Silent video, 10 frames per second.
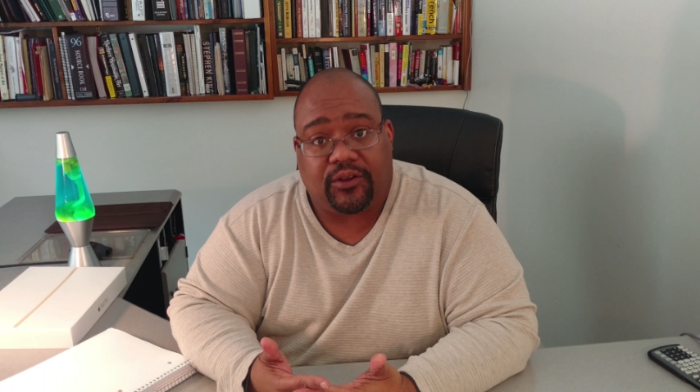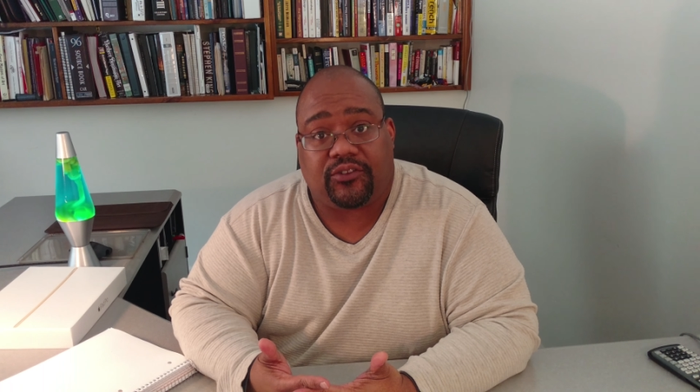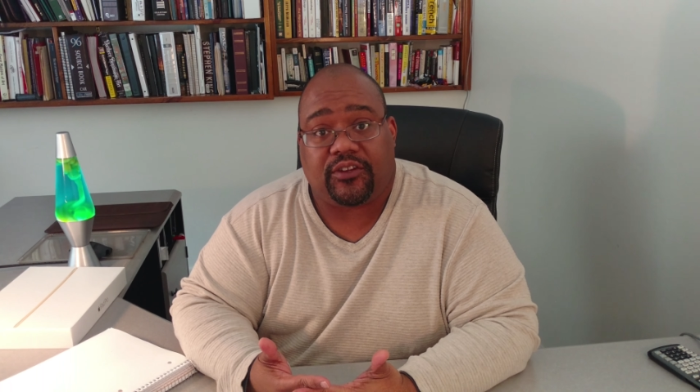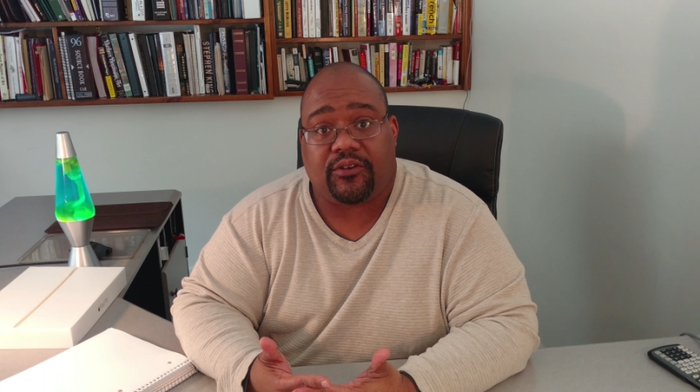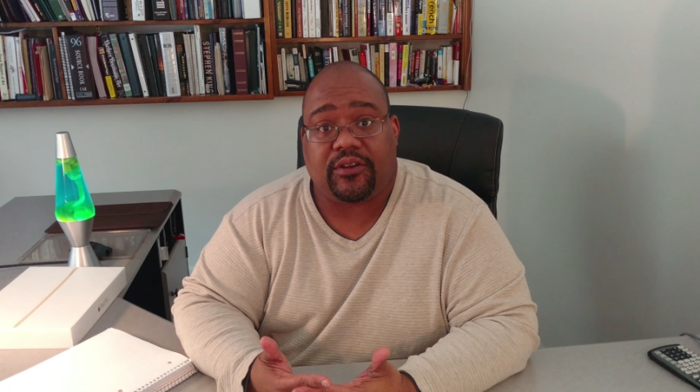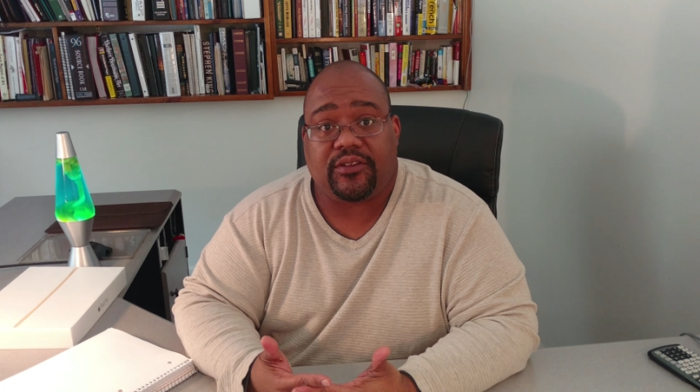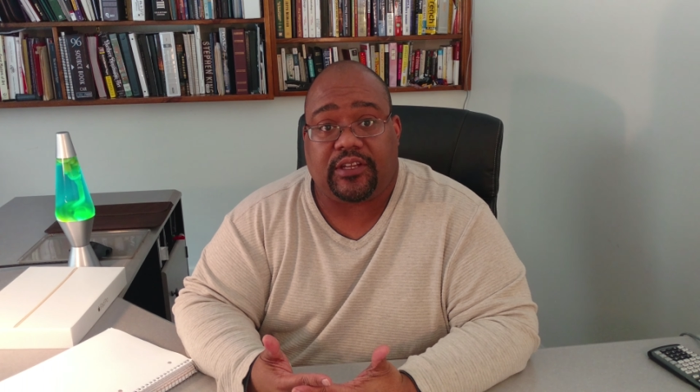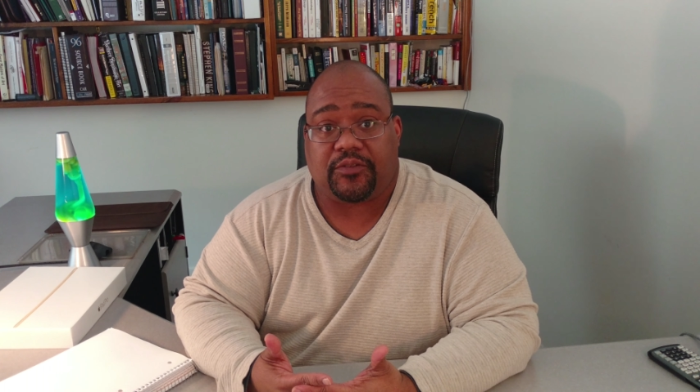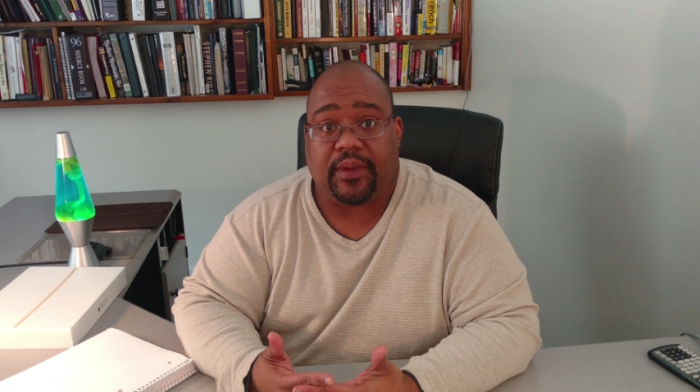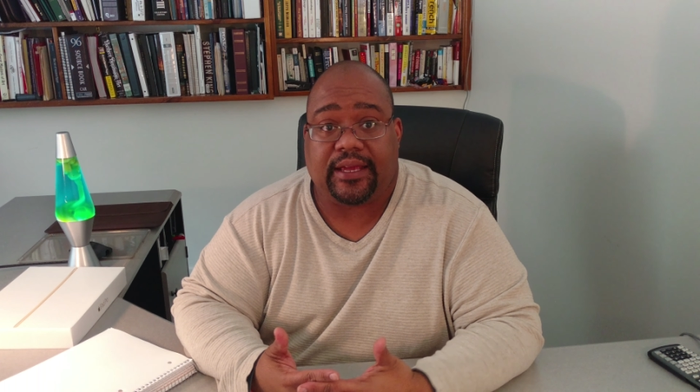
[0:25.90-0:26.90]
series
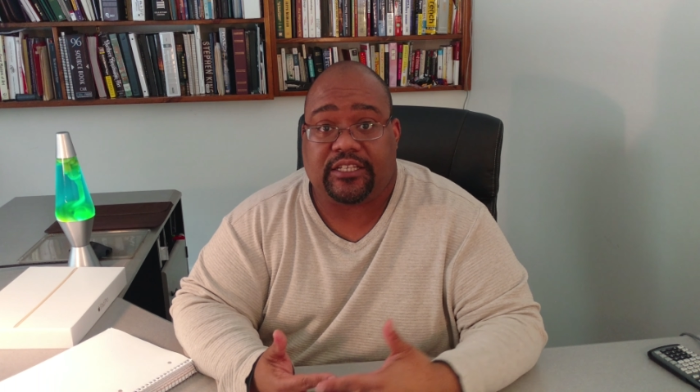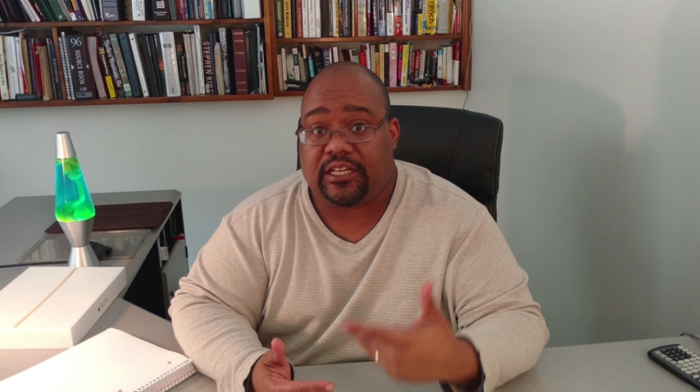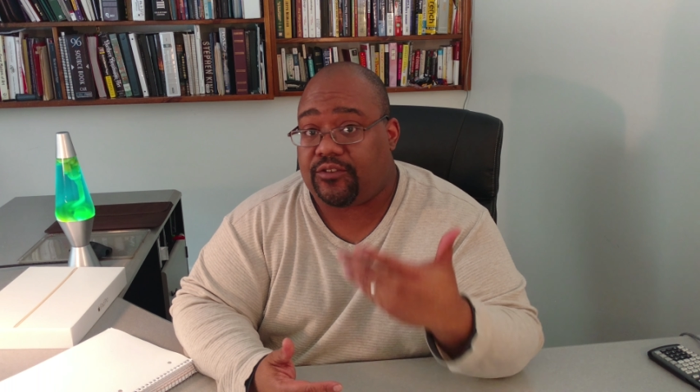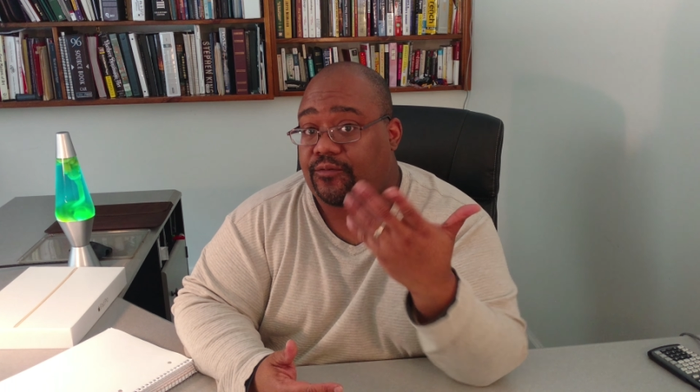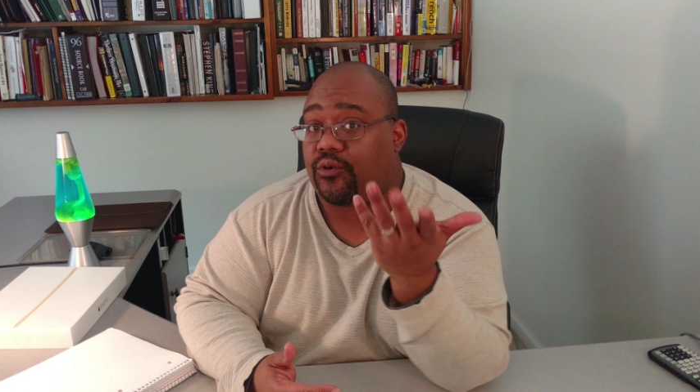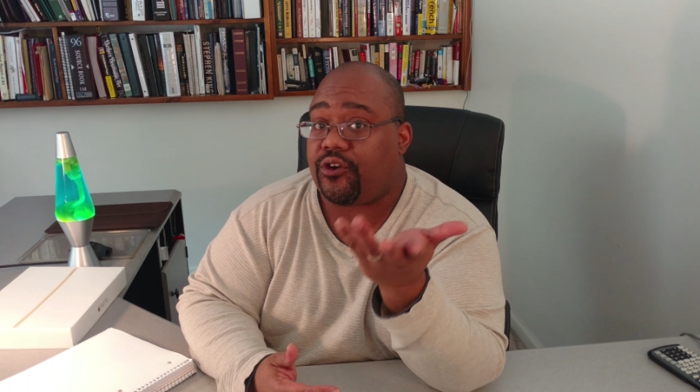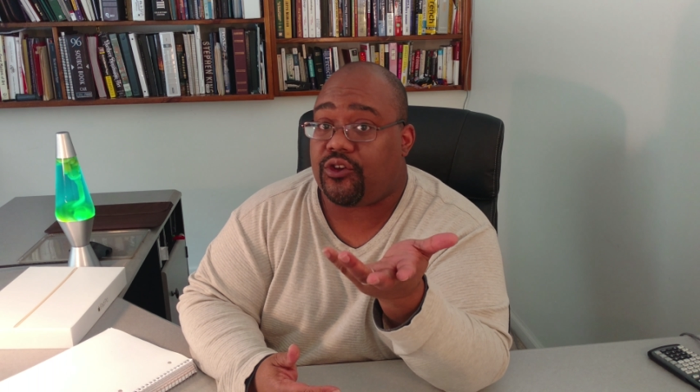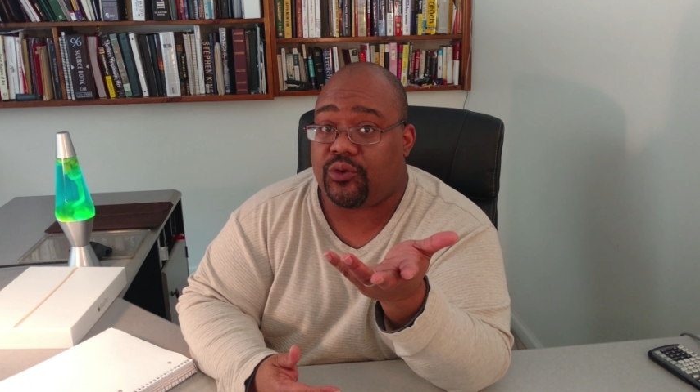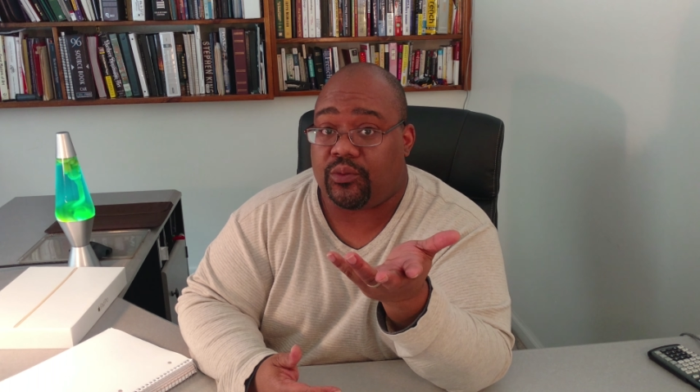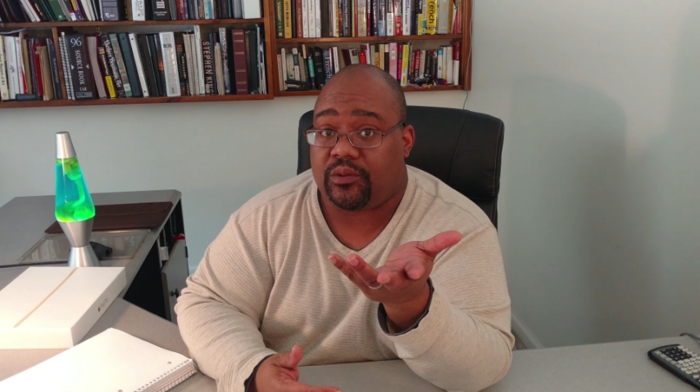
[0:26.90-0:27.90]
is made just for
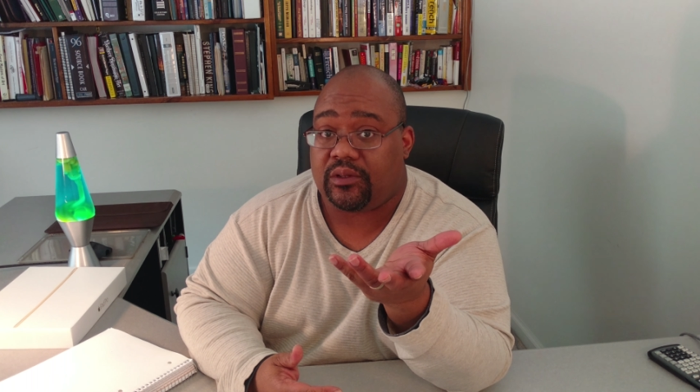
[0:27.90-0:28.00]
you.